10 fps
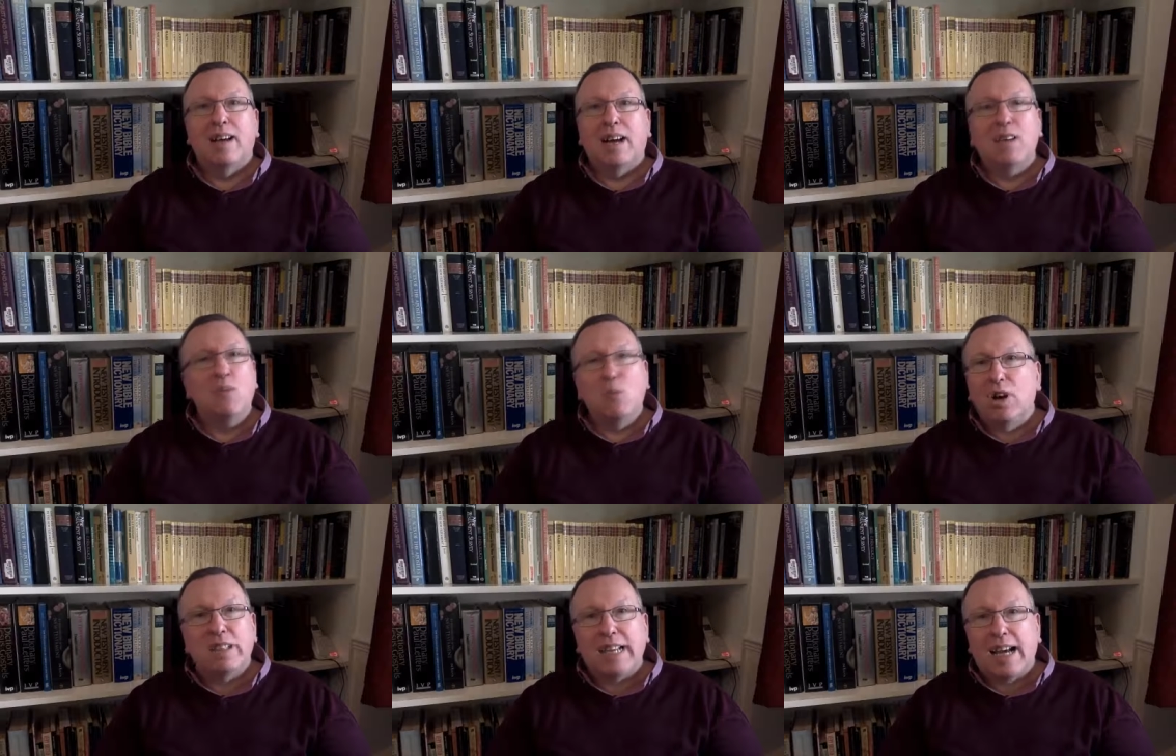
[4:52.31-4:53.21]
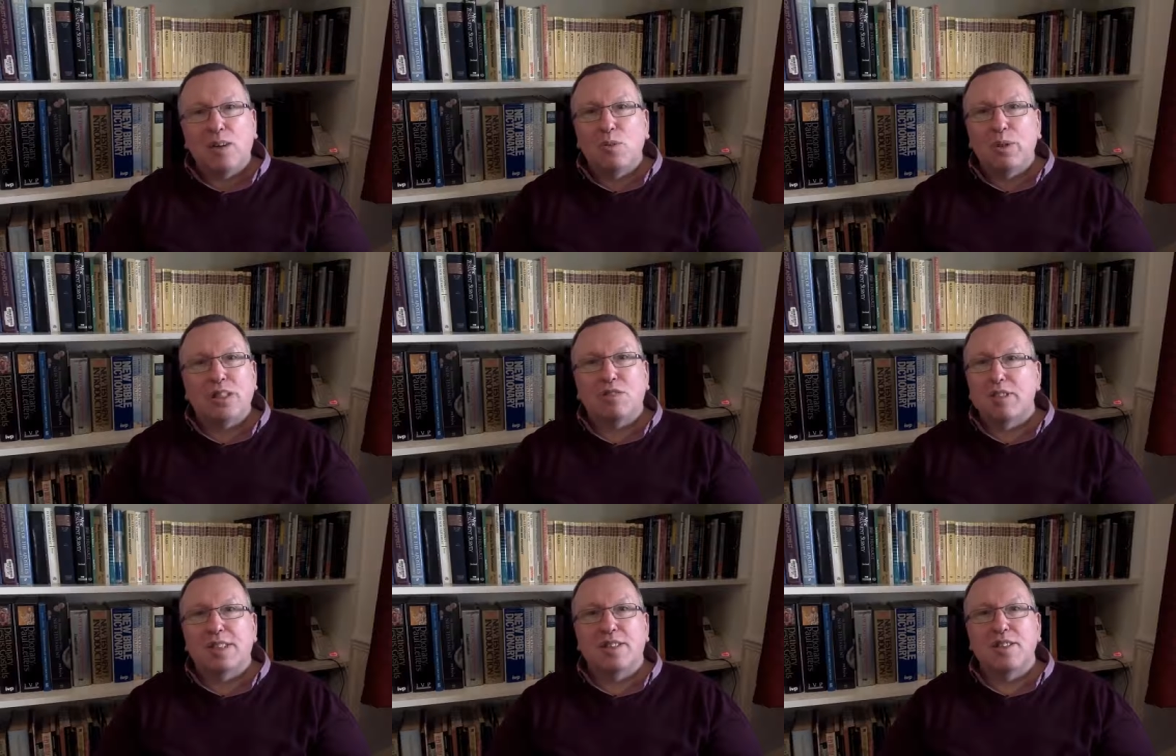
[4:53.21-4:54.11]
I hadn't worked out which
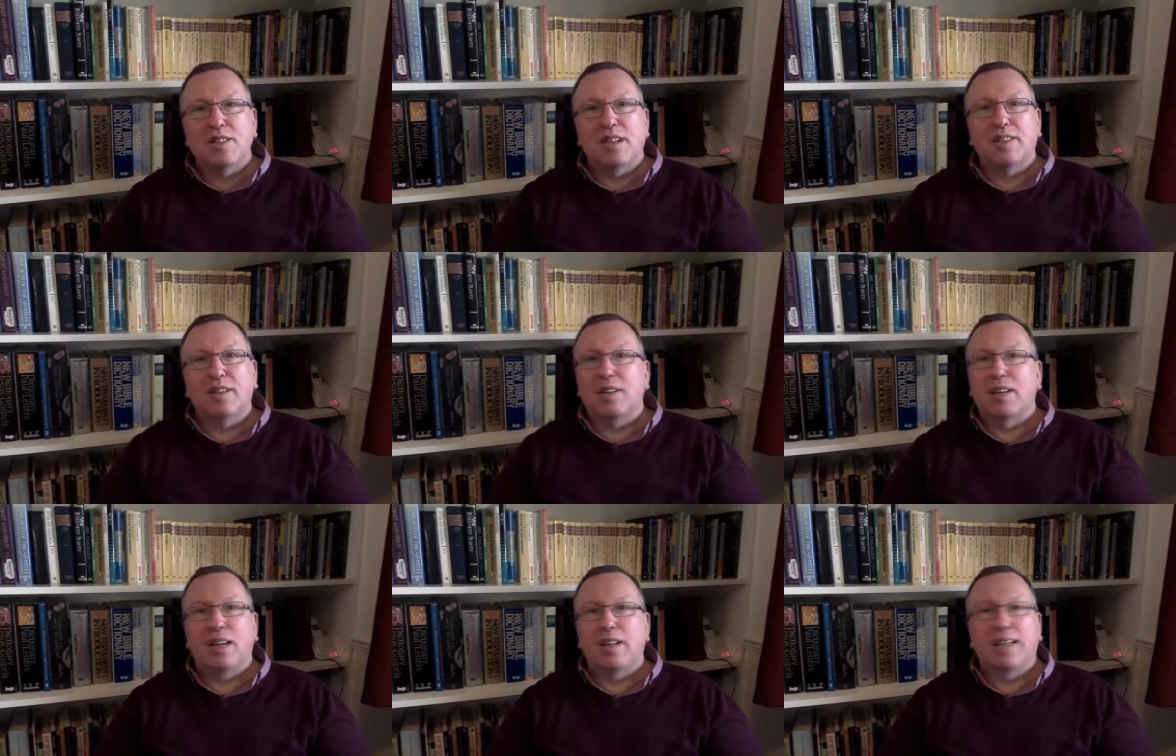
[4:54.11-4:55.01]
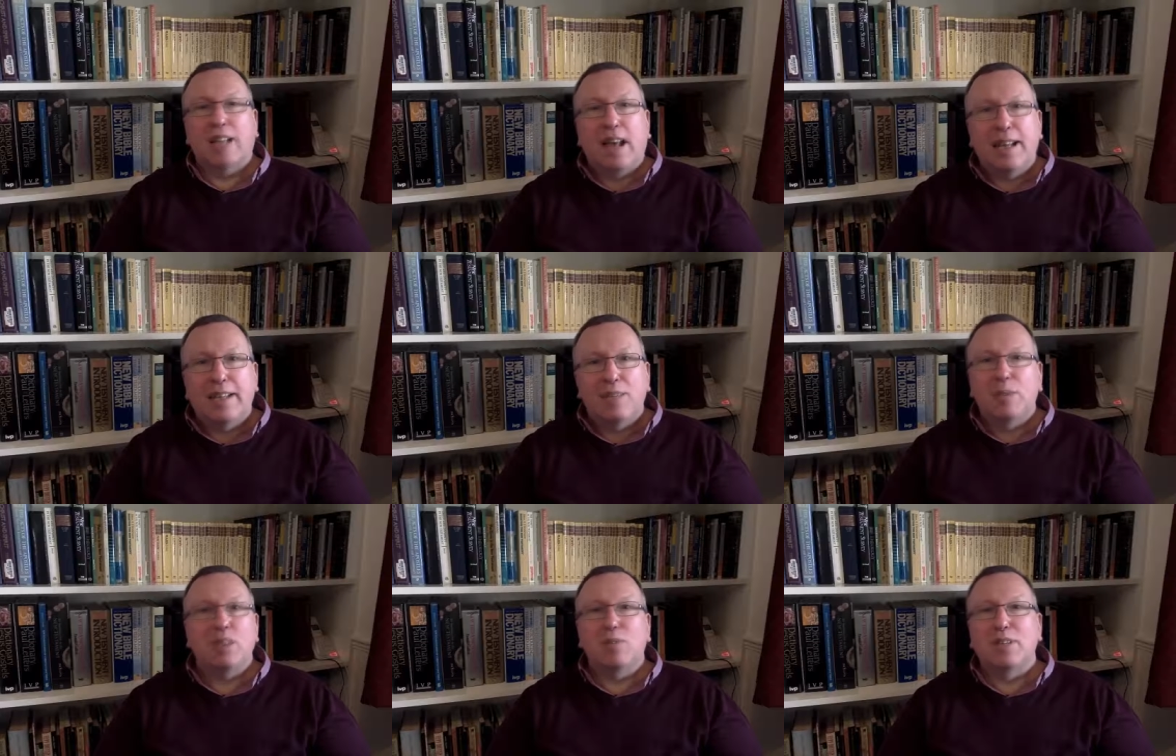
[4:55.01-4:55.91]
Christians I'd go I'd like and
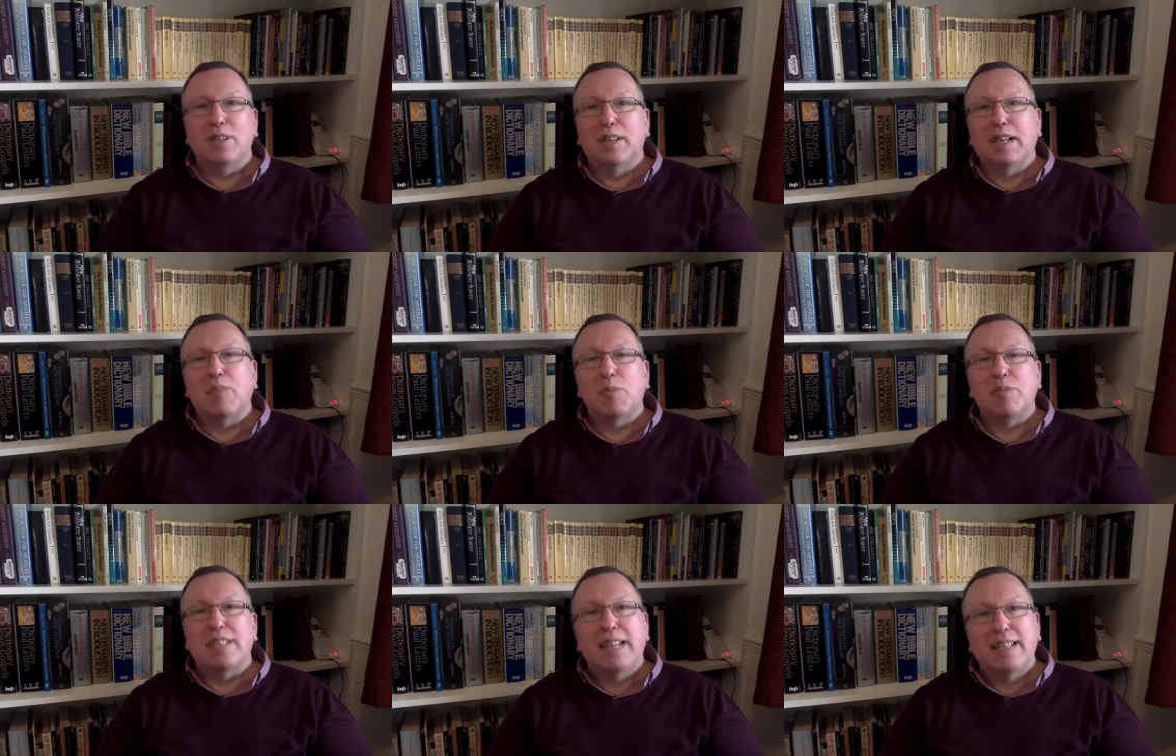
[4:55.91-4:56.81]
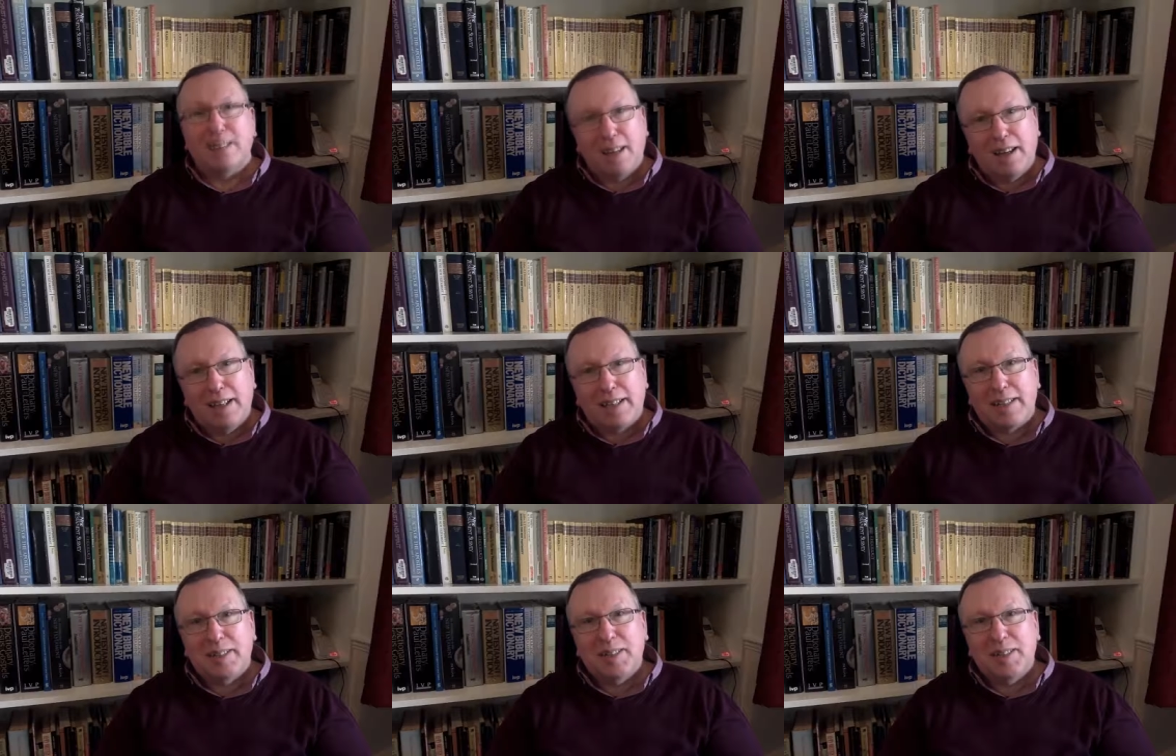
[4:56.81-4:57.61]
which ones I'd have to pretend to like.